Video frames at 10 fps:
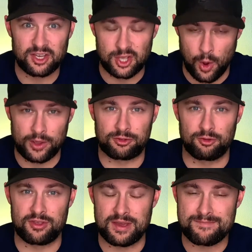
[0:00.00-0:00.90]
going
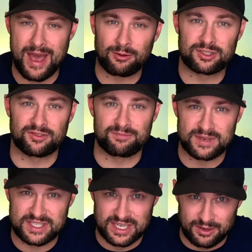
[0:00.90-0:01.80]
through the amount of
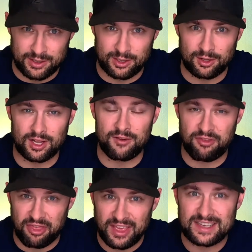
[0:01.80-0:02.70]
material of
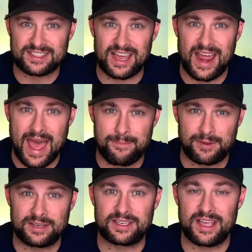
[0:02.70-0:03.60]
things that
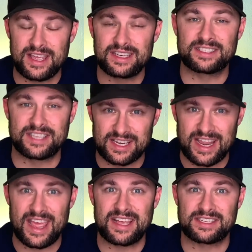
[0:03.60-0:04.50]
happened in
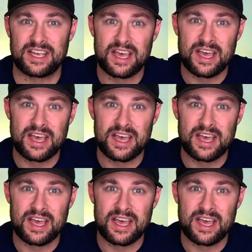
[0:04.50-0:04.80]
today's